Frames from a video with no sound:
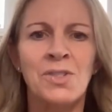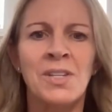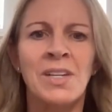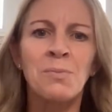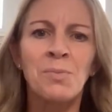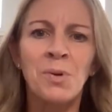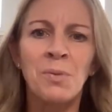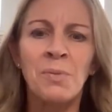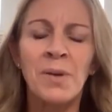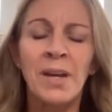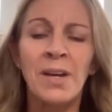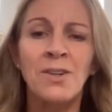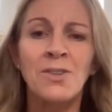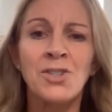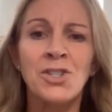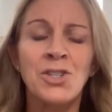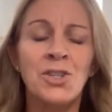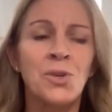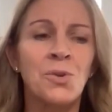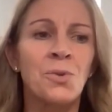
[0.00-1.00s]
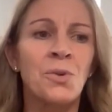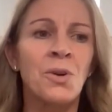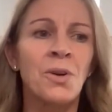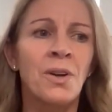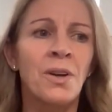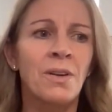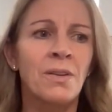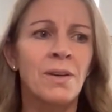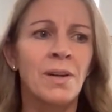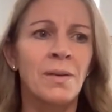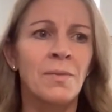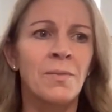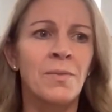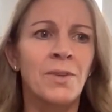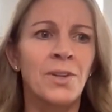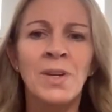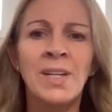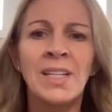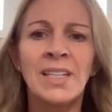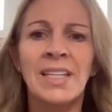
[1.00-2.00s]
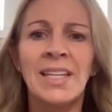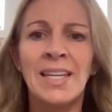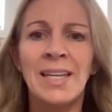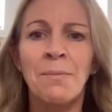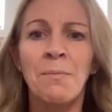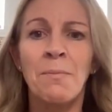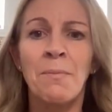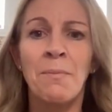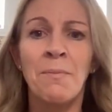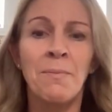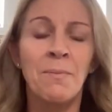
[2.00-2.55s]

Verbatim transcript: Be prepared to really